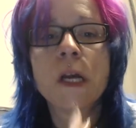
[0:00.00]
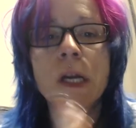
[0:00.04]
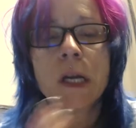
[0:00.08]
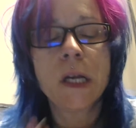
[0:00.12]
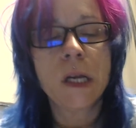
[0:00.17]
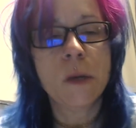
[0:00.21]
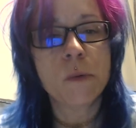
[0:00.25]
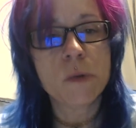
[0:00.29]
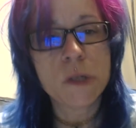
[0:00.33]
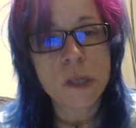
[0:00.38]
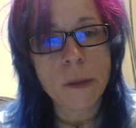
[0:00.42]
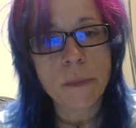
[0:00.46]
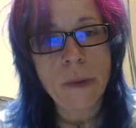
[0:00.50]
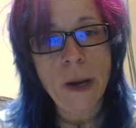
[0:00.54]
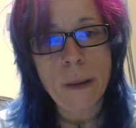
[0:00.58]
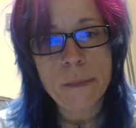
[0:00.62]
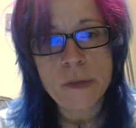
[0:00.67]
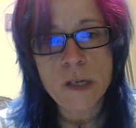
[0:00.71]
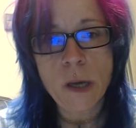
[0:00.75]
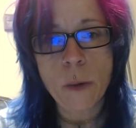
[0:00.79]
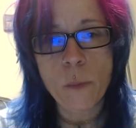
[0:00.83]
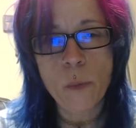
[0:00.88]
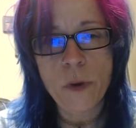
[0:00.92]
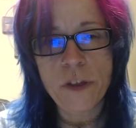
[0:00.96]
and he would
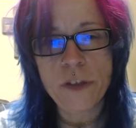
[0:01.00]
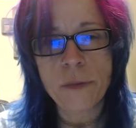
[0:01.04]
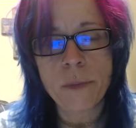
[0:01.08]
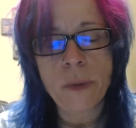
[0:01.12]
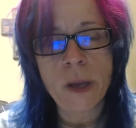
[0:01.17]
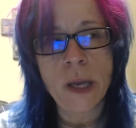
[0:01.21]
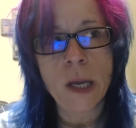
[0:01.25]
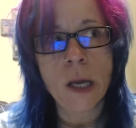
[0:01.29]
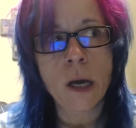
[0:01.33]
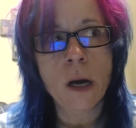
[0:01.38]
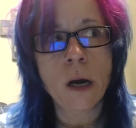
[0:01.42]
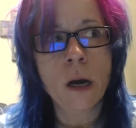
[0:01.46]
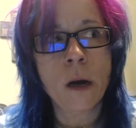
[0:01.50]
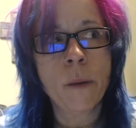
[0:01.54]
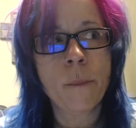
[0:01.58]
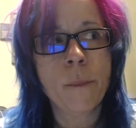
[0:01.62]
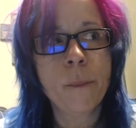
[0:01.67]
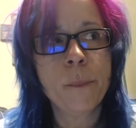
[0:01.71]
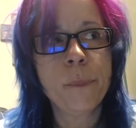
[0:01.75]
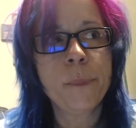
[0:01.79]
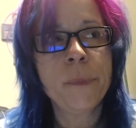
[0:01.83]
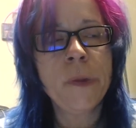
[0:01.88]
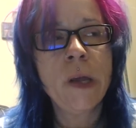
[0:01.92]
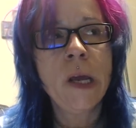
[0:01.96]
sometimes come with me.
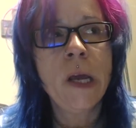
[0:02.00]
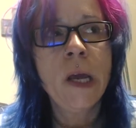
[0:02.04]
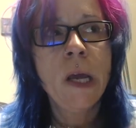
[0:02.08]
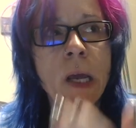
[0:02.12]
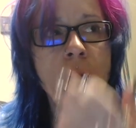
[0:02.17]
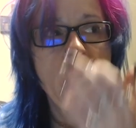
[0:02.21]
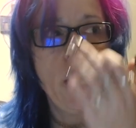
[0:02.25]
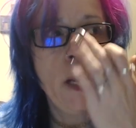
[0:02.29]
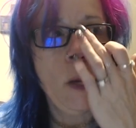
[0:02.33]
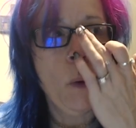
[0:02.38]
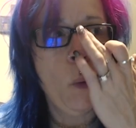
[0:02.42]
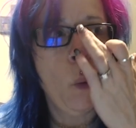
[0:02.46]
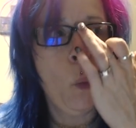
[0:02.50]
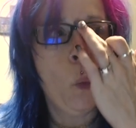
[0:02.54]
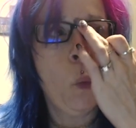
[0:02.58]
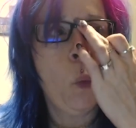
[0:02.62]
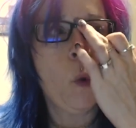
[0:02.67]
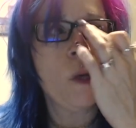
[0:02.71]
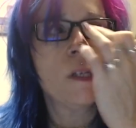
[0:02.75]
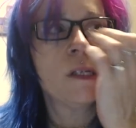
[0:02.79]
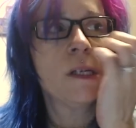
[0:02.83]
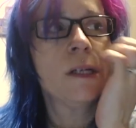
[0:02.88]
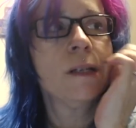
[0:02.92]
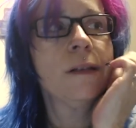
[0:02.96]
Um,
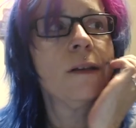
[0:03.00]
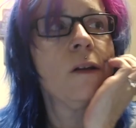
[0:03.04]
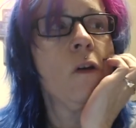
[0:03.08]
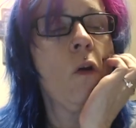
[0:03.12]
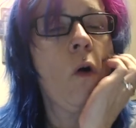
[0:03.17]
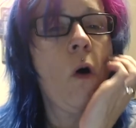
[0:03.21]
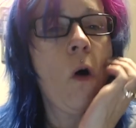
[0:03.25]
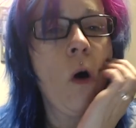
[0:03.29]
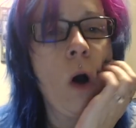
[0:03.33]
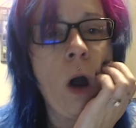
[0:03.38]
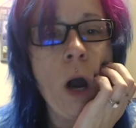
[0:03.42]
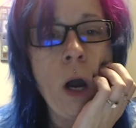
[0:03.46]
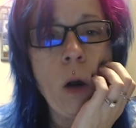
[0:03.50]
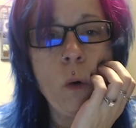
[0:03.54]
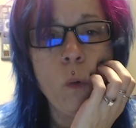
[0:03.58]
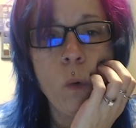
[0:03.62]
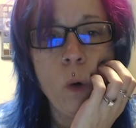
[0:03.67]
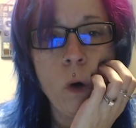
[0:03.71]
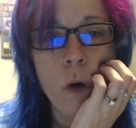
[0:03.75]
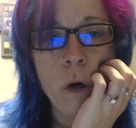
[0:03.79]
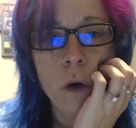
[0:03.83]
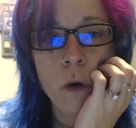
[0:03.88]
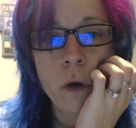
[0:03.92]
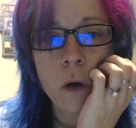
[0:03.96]
was it a little
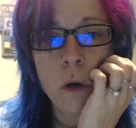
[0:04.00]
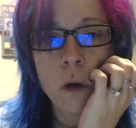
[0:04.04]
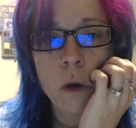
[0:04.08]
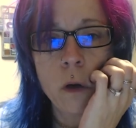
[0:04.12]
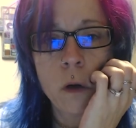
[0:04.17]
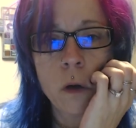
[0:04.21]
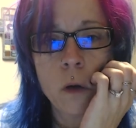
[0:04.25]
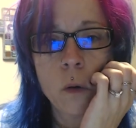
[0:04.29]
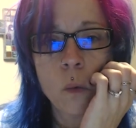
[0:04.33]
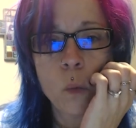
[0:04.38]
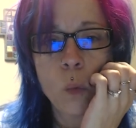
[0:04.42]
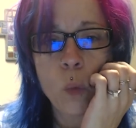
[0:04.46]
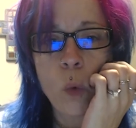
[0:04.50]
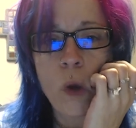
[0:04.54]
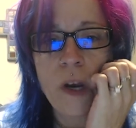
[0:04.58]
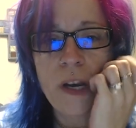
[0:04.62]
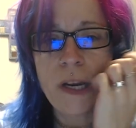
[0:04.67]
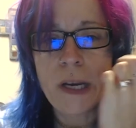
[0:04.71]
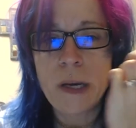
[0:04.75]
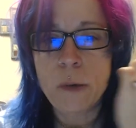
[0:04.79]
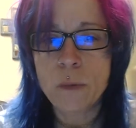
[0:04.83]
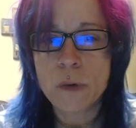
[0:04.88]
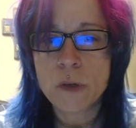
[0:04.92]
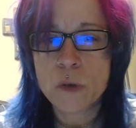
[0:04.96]
awkward when
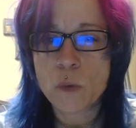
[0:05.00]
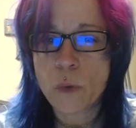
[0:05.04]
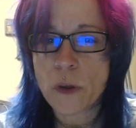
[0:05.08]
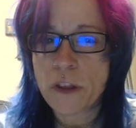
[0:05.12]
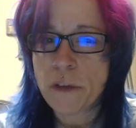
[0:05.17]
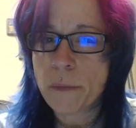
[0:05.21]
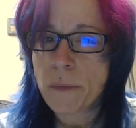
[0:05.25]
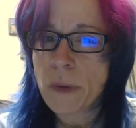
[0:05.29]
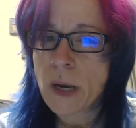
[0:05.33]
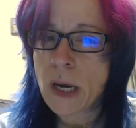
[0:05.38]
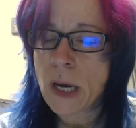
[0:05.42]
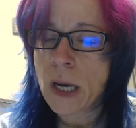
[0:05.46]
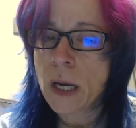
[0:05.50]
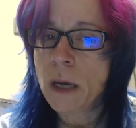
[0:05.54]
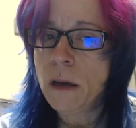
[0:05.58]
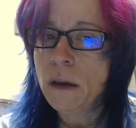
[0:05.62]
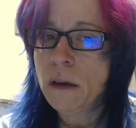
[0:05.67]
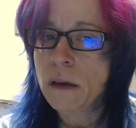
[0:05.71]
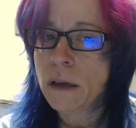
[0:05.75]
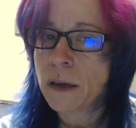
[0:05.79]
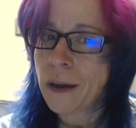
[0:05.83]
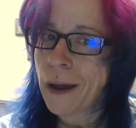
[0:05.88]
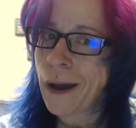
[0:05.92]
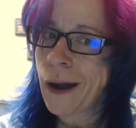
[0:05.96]
he was with me?
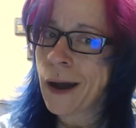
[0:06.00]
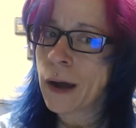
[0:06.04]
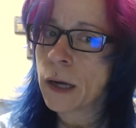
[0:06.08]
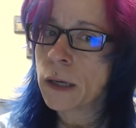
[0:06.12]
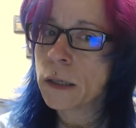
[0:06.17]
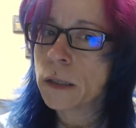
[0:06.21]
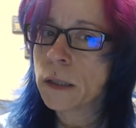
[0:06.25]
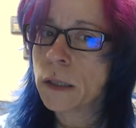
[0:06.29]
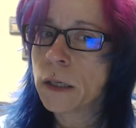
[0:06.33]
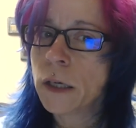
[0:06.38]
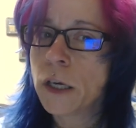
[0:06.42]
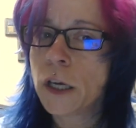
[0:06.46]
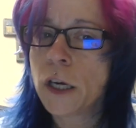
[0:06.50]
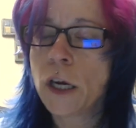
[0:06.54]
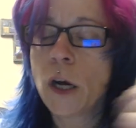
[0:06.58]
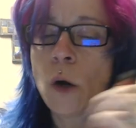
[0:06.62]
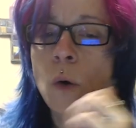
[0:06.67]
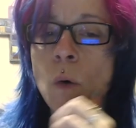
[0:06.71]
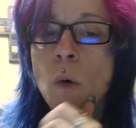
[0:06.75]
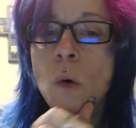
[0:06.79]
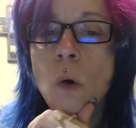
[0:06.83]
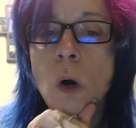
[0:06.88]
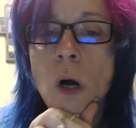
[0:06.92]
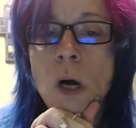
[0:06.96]
Yeah. You
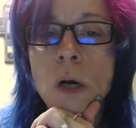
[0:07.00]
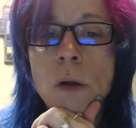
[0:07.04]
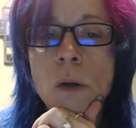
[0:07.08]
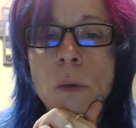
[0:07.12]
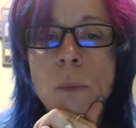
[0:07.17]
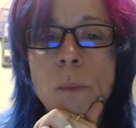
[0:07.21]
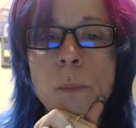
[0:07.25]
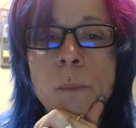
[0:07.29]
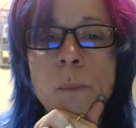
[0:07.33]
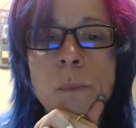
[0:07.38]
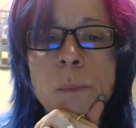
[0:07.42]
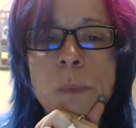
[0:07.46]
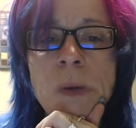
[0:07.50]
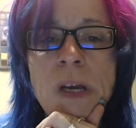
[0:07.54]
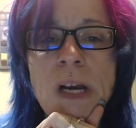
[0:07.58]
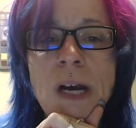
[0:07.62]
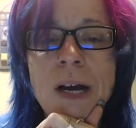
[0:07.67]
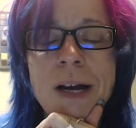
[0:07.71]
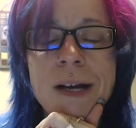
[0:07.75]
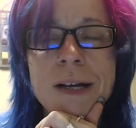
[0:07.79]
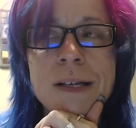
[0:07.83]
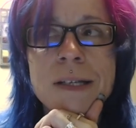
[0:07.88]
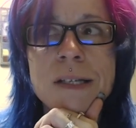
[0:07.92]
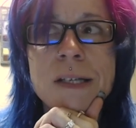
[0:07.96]
know,
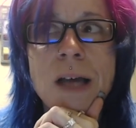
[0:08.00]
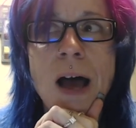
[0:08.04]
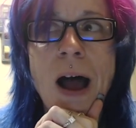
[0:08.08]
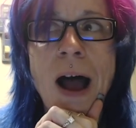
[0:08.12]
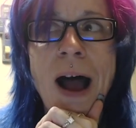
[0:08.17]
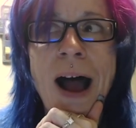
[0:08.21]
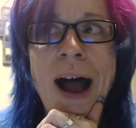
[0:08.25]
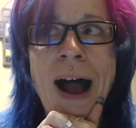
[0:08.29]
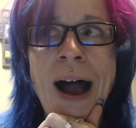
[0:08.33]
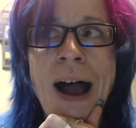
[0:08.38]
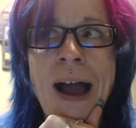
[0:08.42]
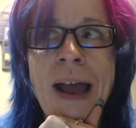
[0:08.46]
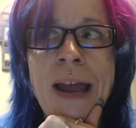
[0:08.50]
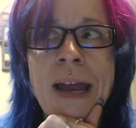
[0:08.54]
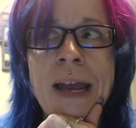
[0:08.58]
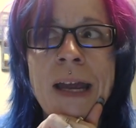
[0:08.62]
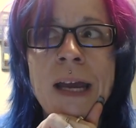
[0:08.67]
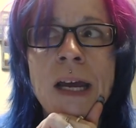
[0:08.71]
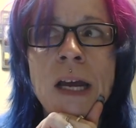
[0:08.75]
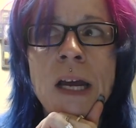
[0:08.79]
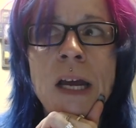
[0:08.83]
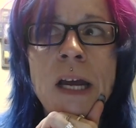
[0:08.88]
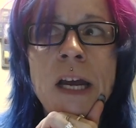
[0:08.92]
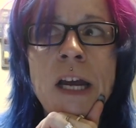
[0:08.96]
because
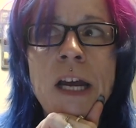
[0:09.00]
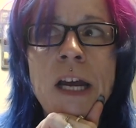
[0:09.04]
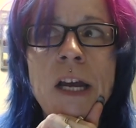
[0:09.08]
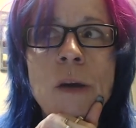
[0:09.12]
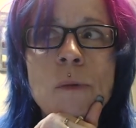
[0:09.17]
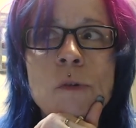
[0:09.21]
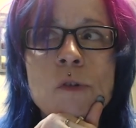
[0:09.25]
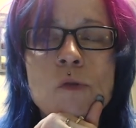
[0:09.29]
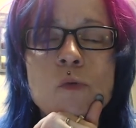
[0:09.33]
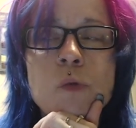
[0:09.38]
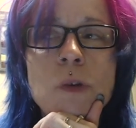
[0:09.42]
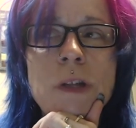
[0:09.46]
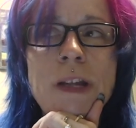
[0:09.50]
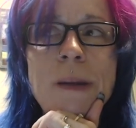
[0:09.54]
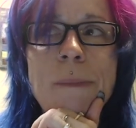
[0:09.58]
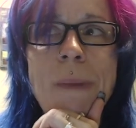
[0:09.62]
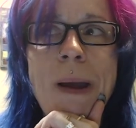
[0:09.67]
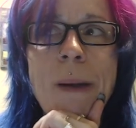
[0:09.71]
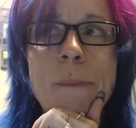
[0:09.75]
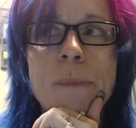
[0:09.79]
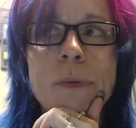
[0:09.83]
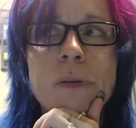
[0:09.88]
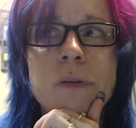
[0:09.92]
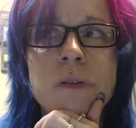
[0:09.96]
I, it was really
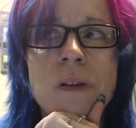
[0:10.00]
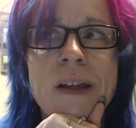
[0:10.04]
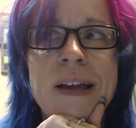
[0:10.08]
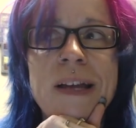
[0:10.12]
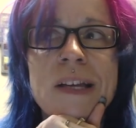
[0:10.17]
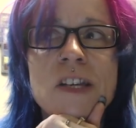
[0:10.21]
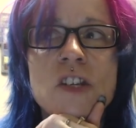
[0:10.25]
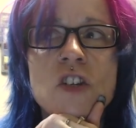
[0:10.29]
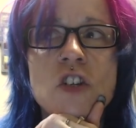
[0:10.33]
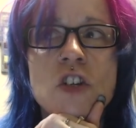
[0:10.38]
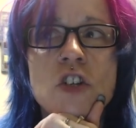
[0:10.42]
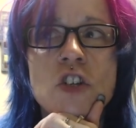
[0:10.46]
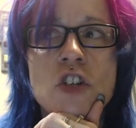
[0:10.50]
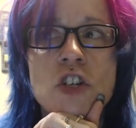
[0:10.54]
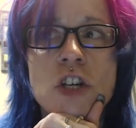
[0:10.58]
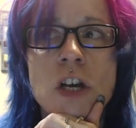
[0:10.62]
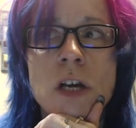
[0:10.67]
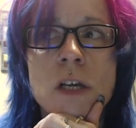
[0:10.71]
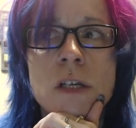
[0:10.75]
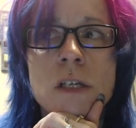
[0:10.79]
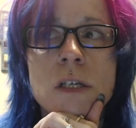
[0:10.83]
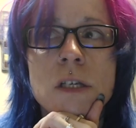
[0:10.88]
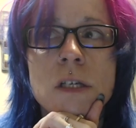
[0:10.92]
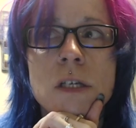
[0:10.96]
my place to
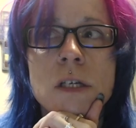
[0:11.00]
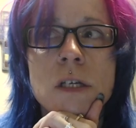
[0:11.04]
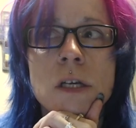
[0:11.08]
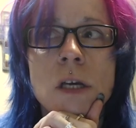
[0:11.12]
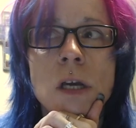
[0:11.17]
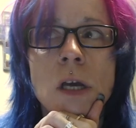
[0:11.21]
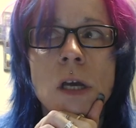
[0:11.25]
just,